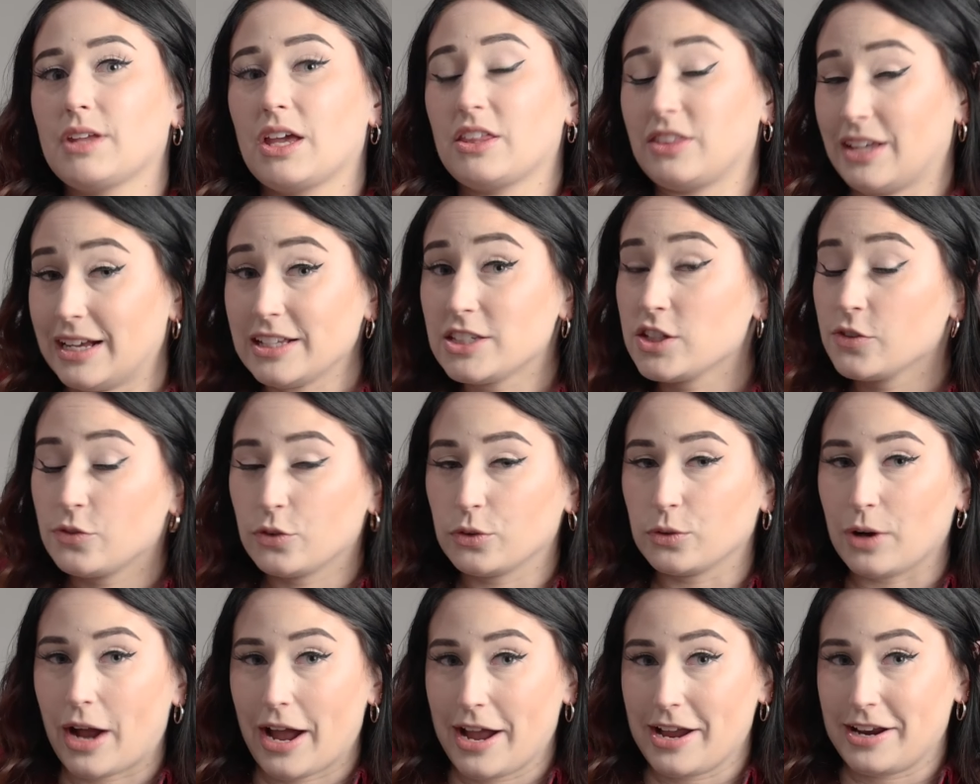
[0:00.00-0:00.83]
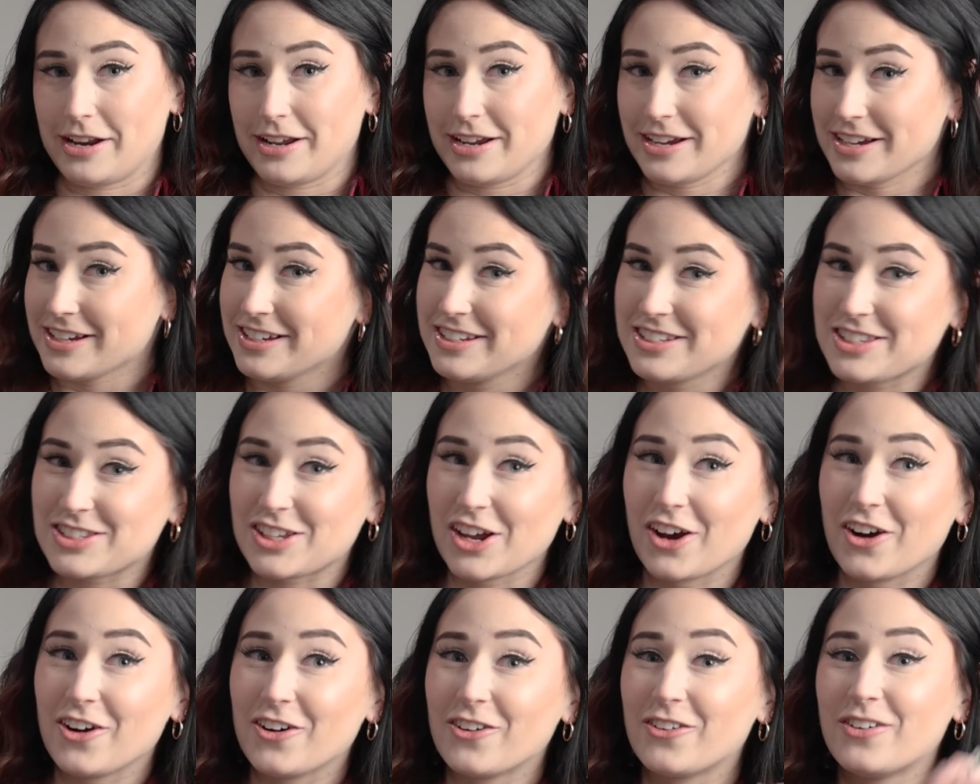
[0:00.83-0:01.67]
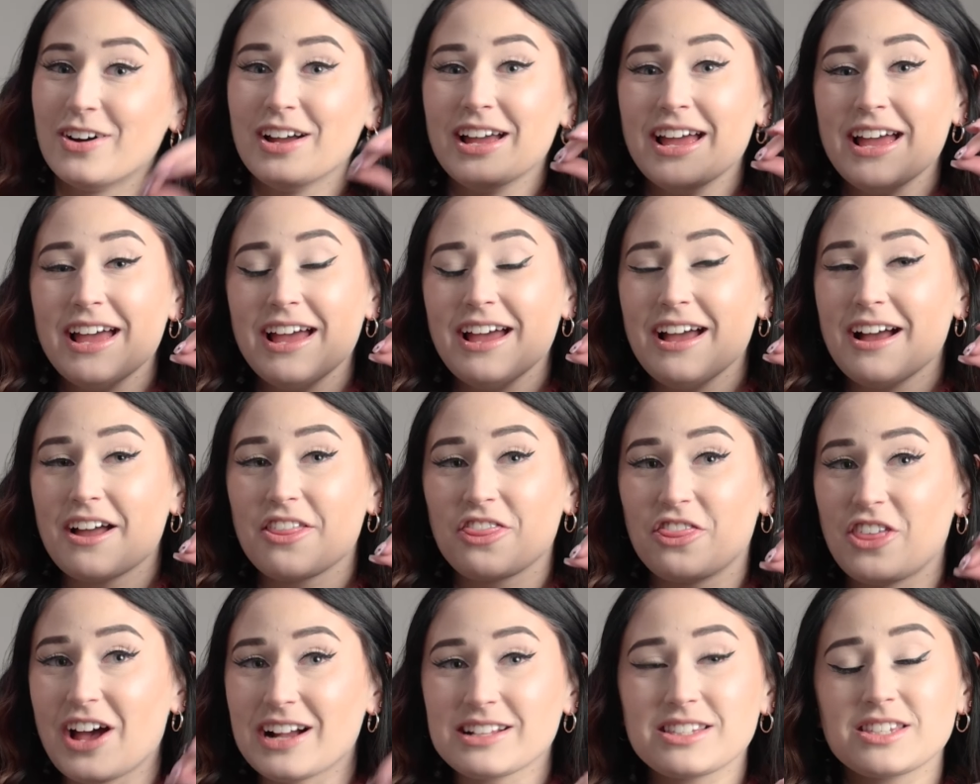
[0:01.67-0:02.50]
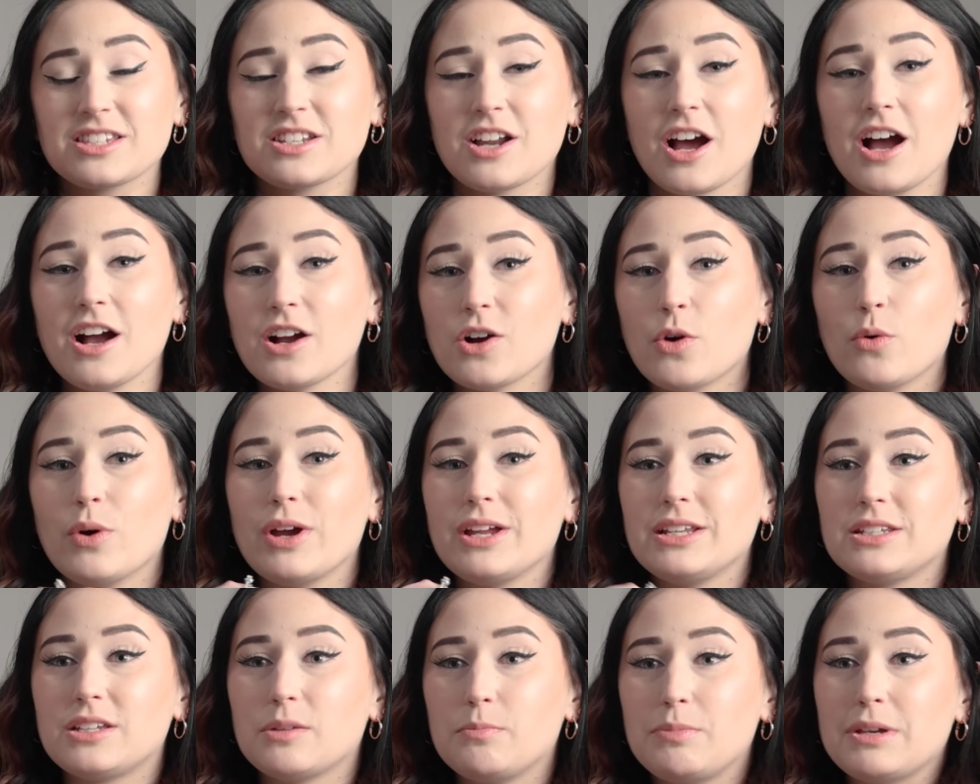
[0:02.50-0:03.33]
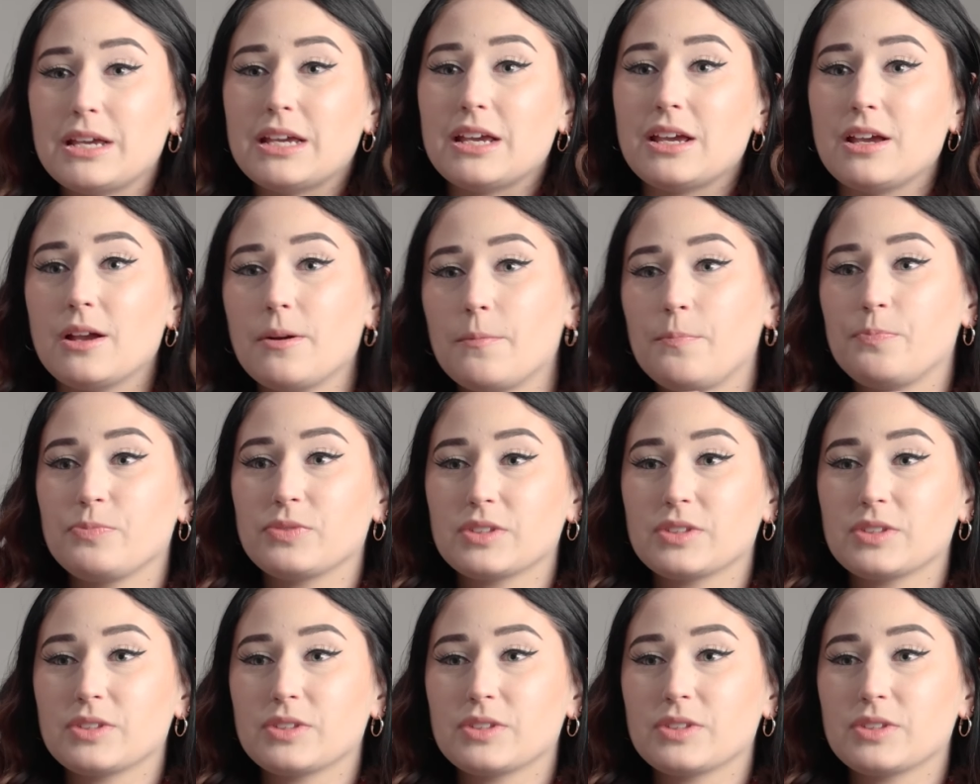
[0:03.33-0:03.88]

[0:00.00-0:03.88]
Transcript: That's a variety. So that's not going to be